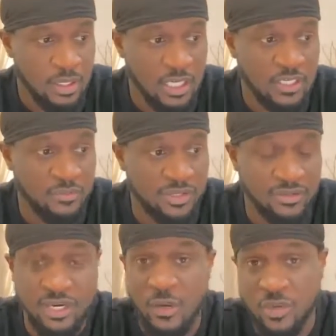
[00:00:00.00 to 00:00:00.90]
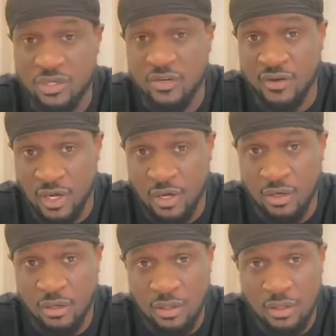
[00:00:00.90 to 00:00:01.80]
It's been three weeks of hell
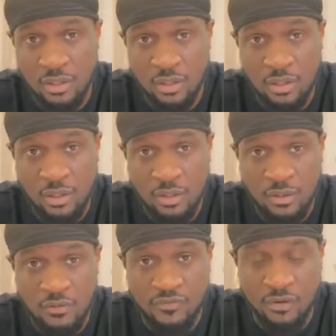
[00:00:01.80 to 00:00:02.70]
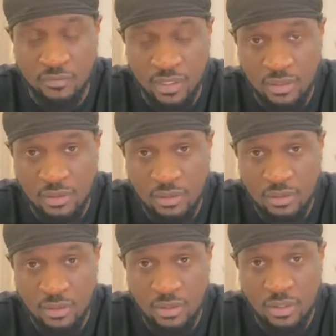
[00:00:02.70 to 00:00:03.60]
for me
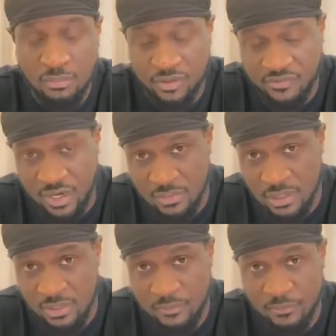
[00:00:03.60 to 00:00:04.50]
and my family.